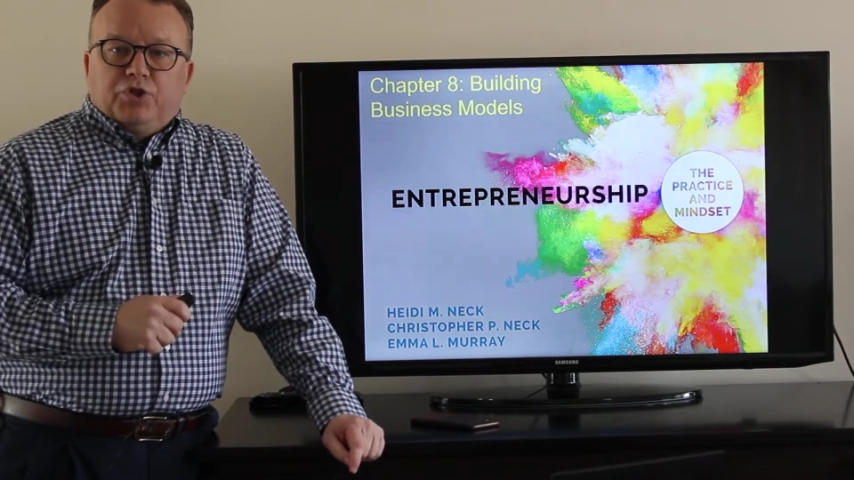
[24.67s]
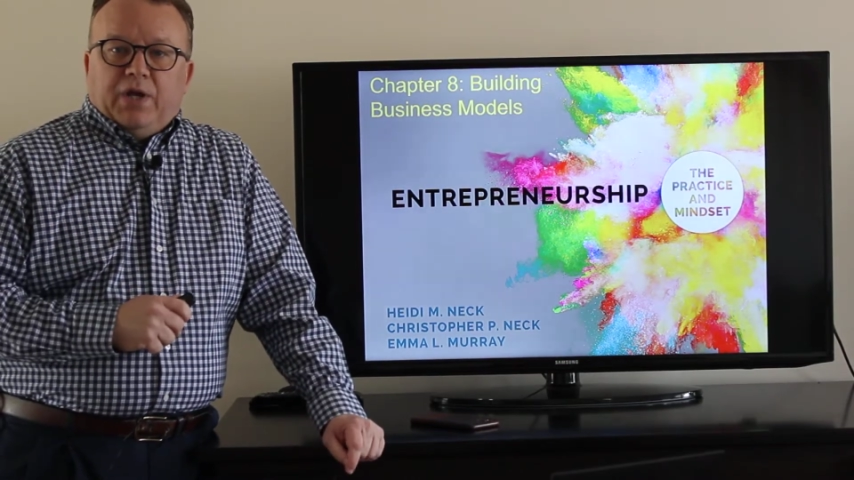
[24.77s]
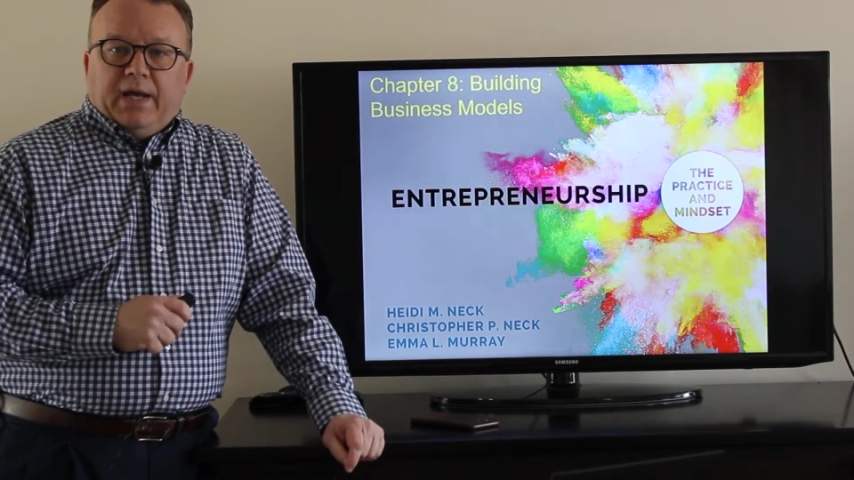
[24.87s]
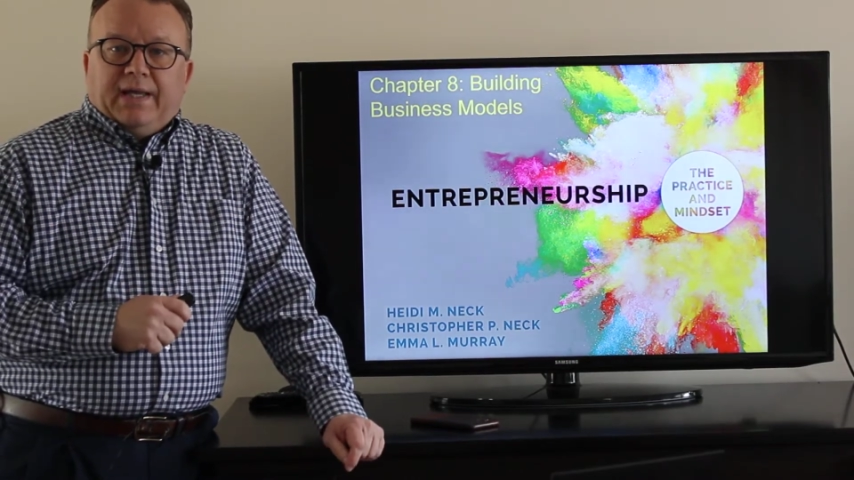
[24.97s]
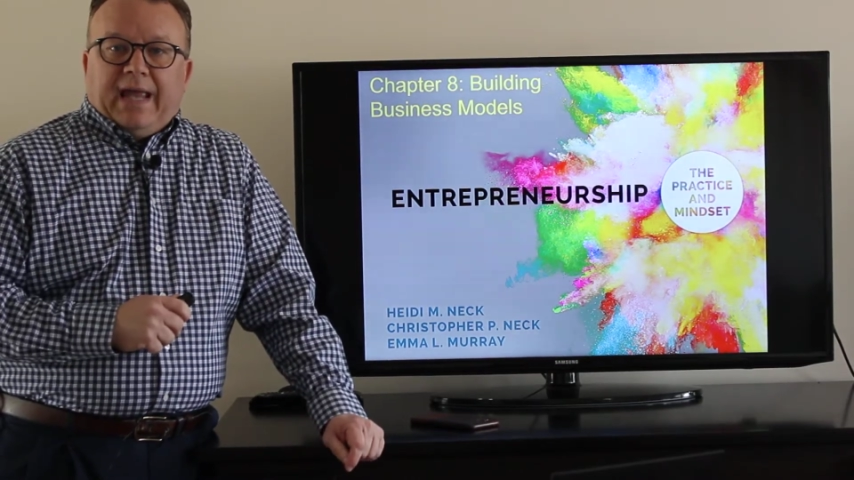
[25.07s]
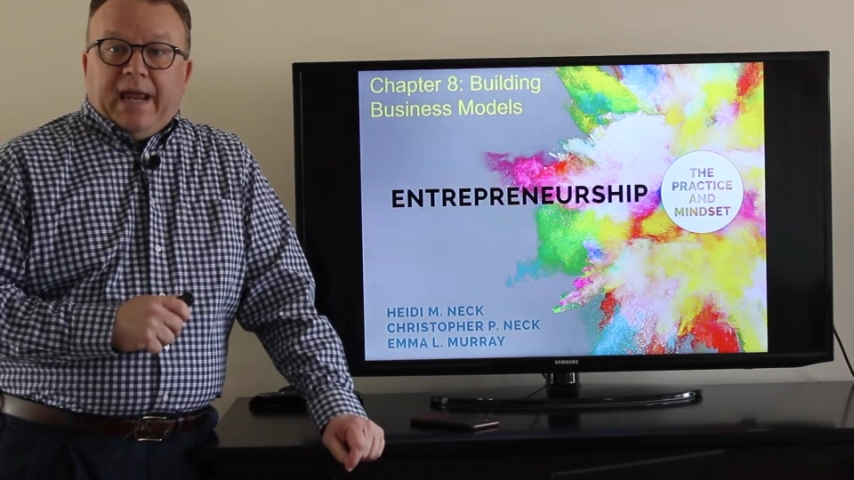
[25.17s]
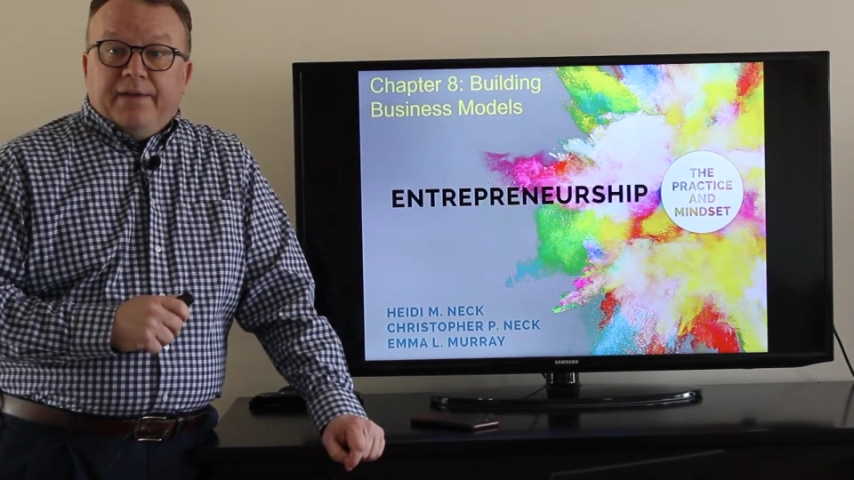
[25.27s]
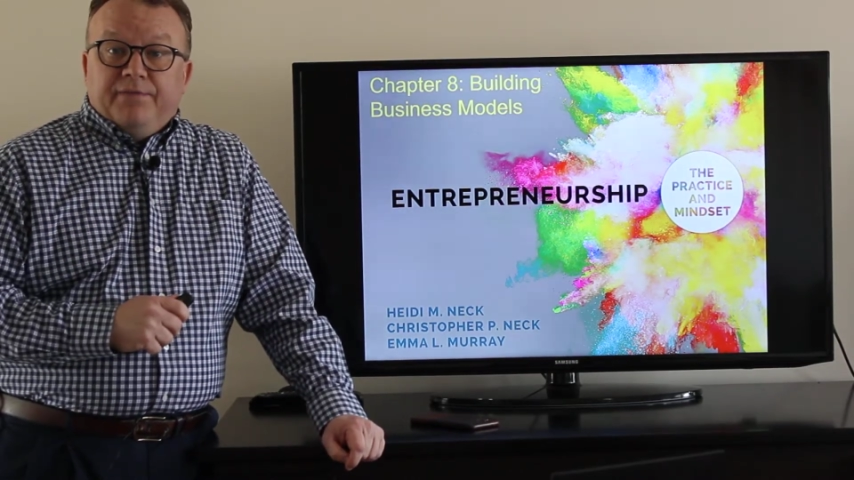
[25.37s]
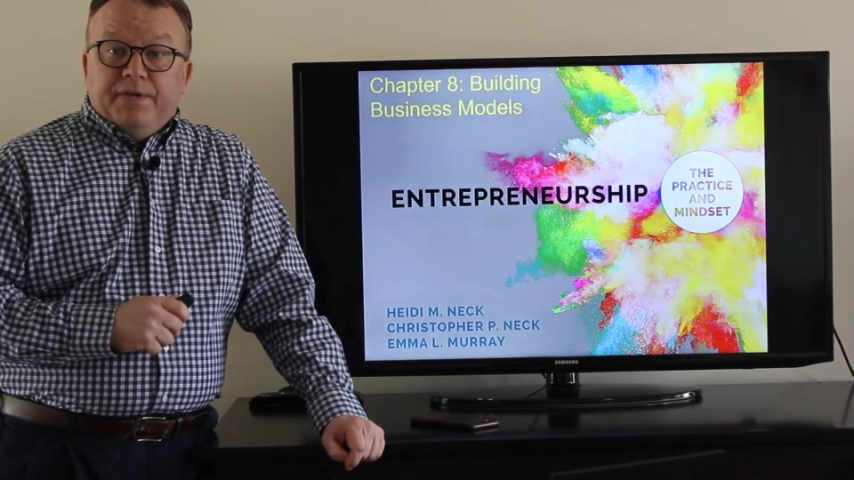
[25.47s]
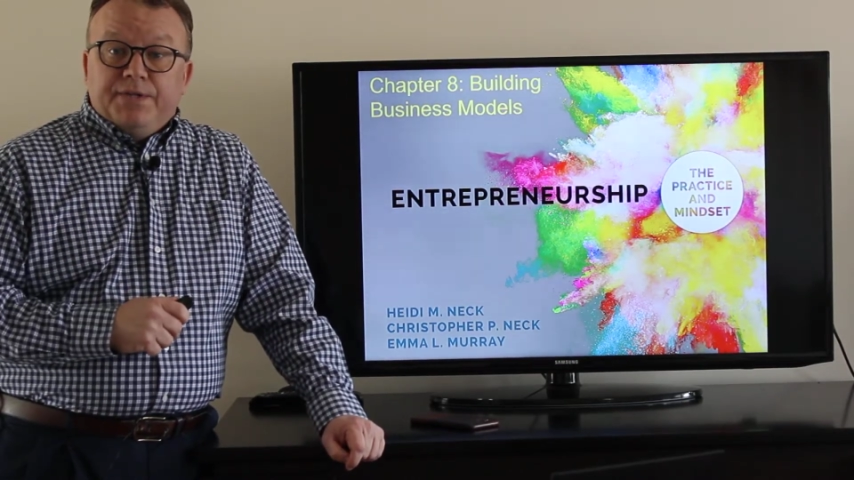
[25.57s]
check
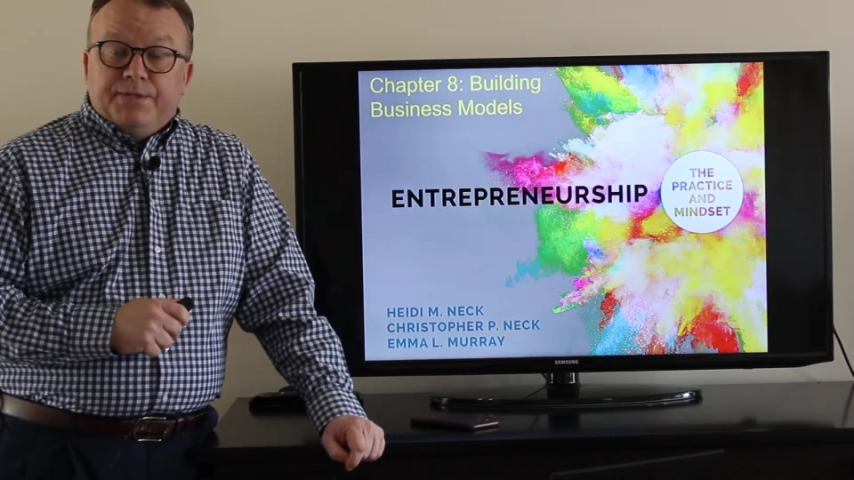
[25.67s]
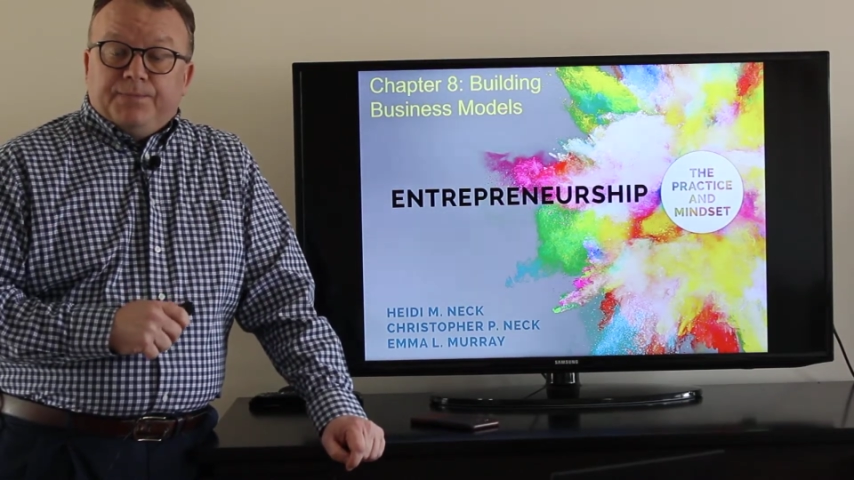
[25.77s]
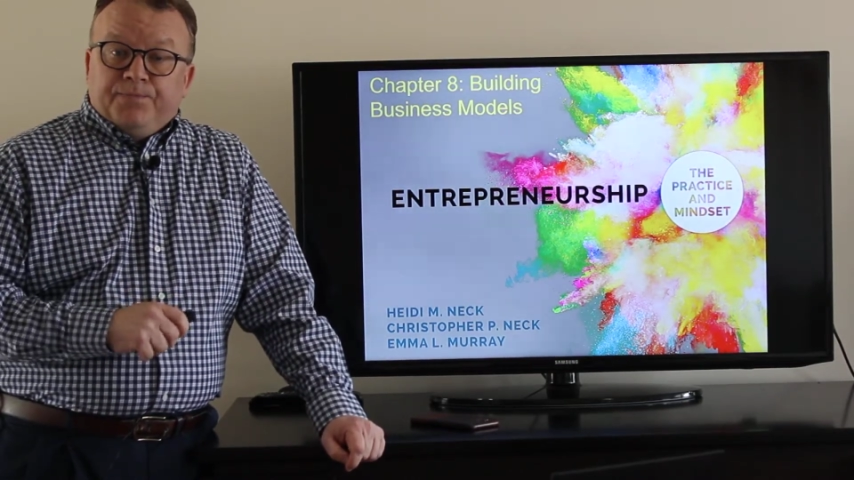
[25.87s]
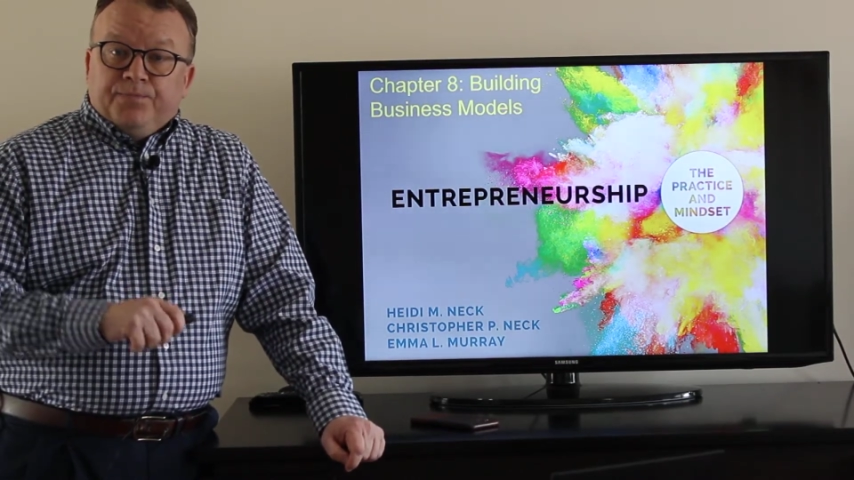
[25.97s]
Canvas.